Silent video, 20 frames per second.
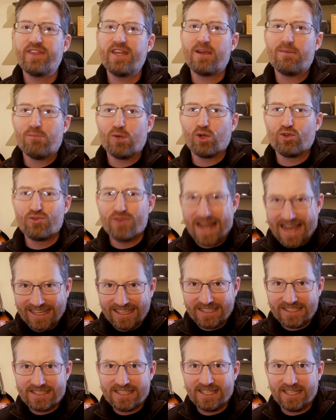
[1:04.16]
their
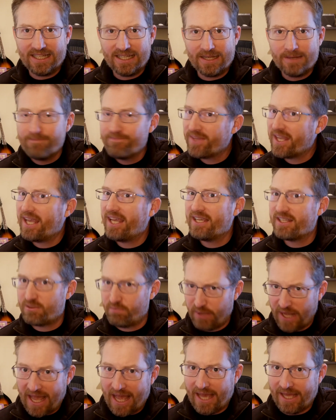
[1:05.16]
morality is
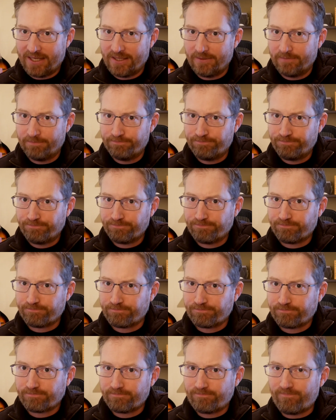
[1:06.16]
bad.
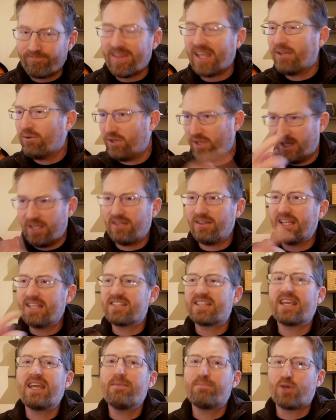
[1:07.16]
I mean, let's
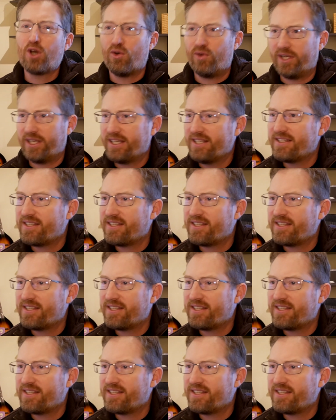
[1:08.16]
keep going. He